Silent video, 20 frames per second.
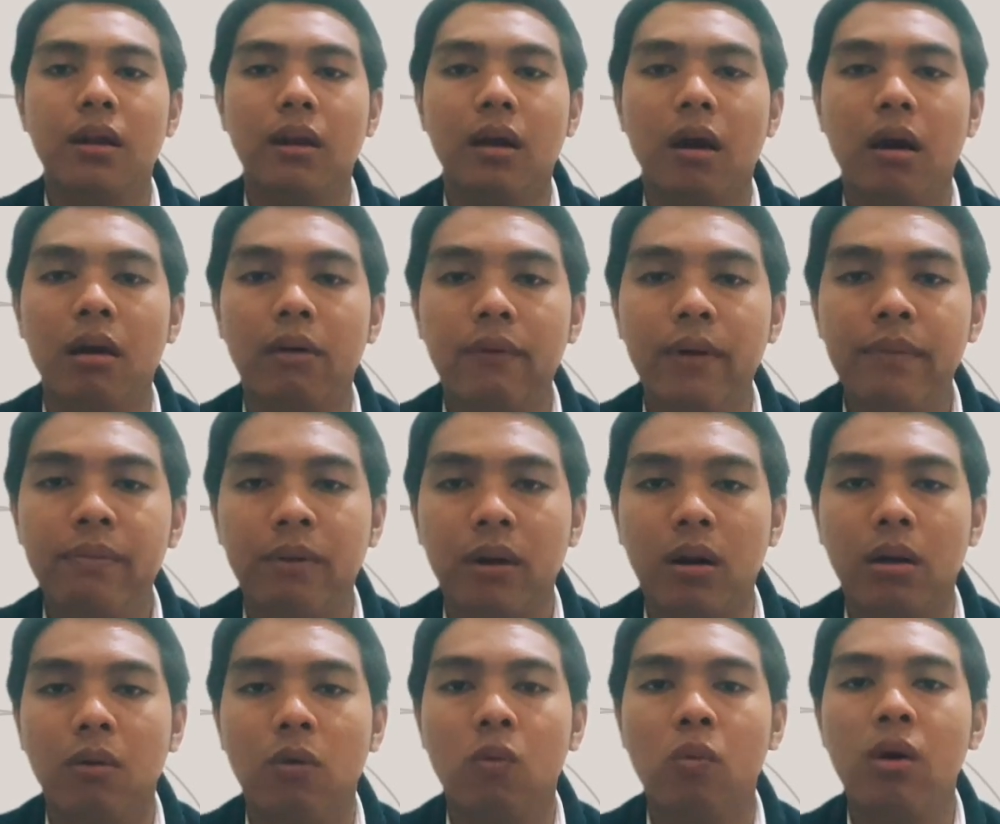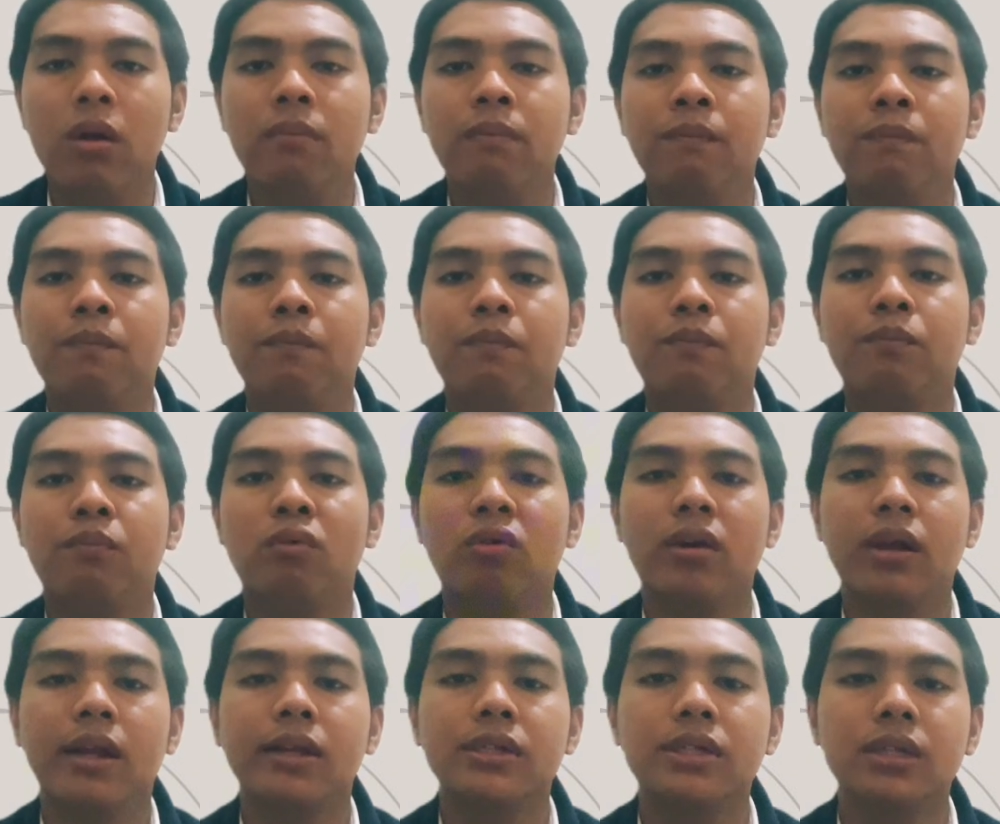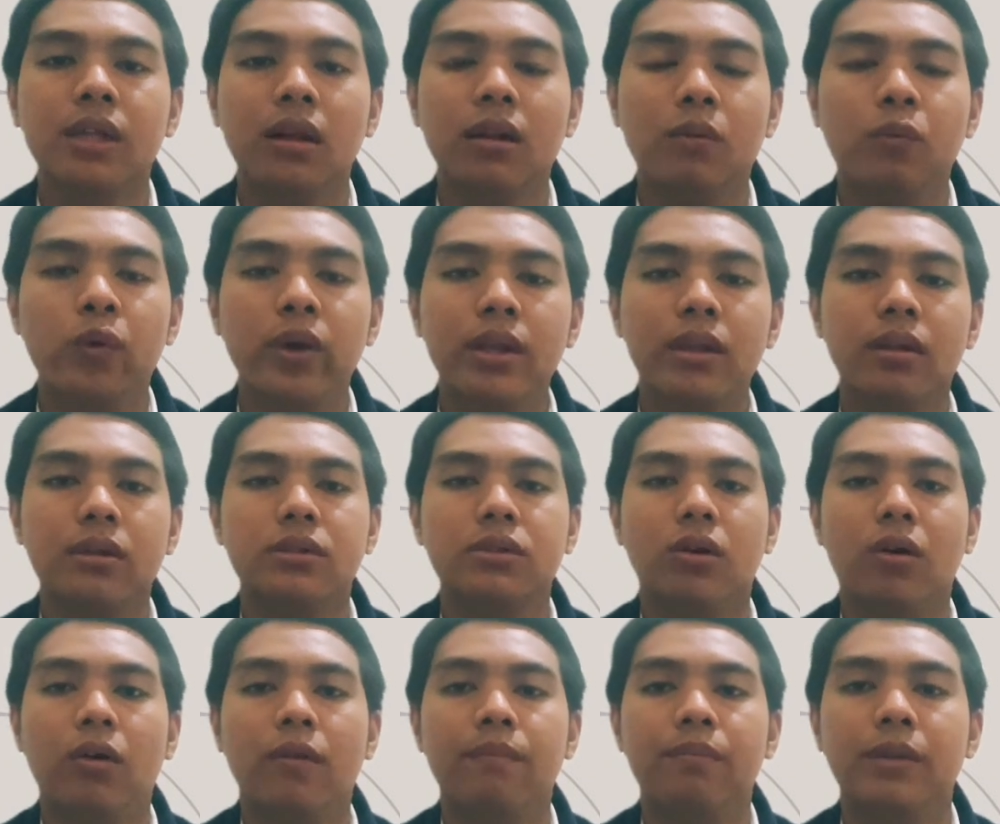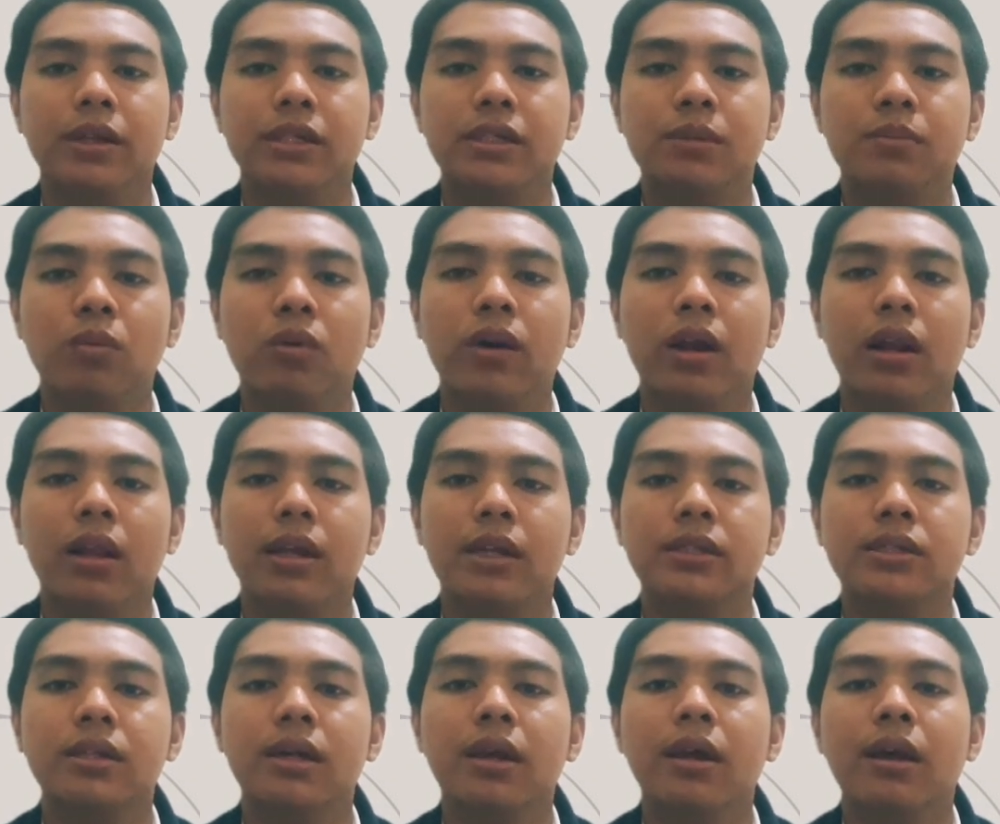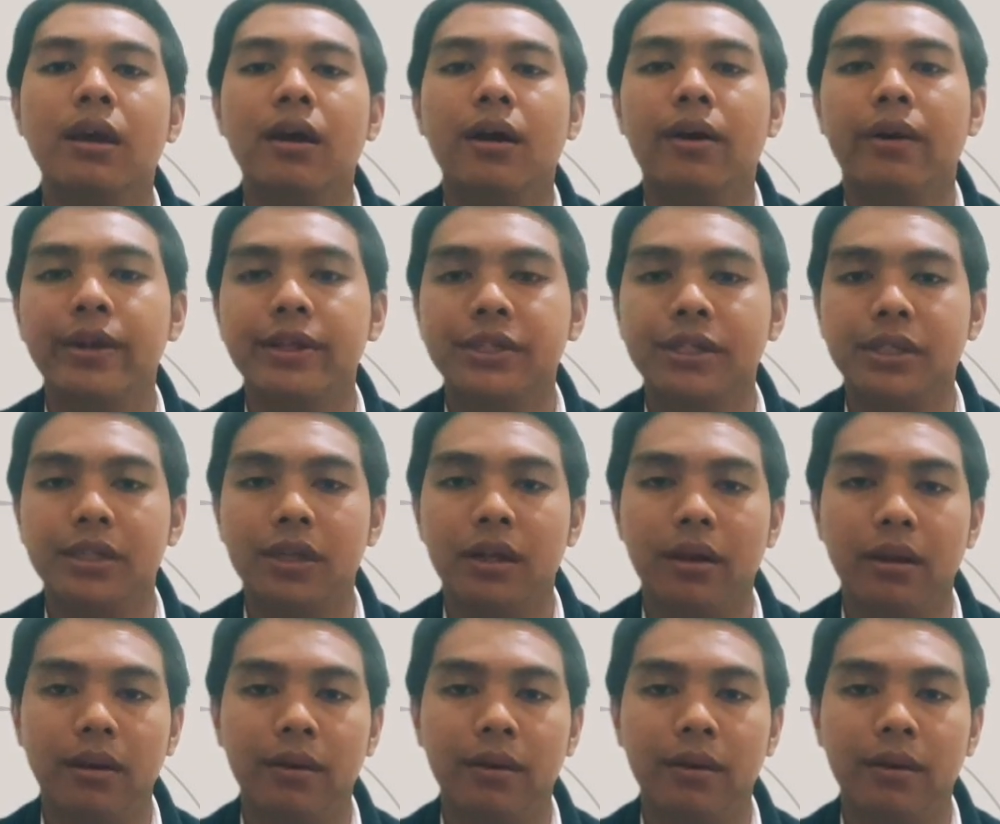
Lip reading: However, one potential weakness of this model is rigidity.